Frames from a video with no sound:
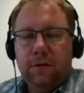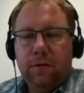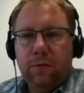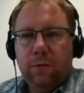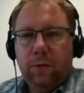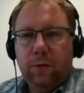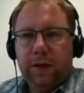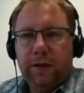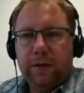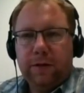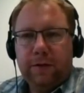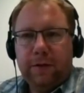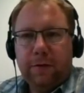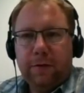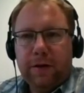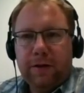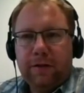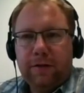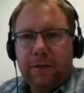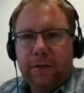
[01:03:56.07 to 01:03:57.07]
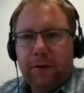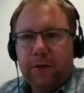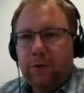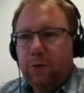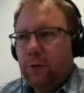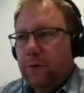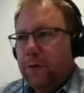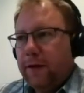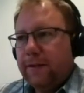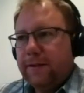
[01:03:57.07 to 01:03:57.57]
Well, there are
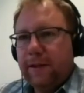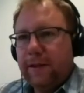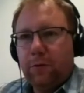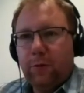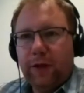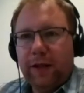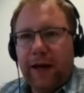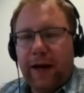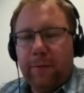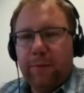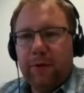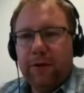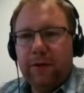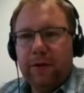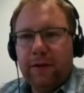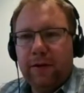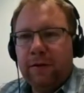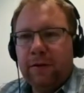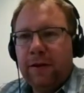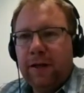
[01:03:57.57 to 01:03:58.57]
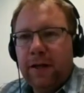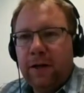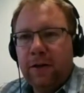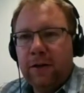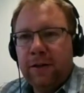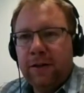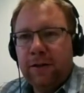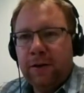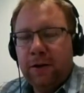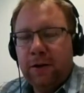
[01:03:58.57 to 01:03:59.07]
2 things that will happen. There
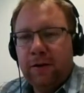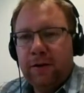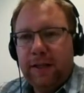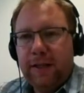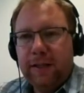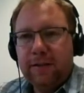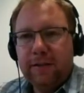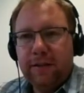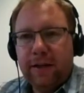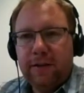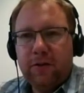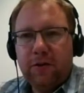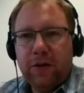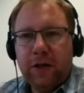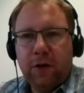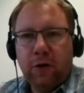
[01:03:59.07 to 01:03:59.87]
on the internet you can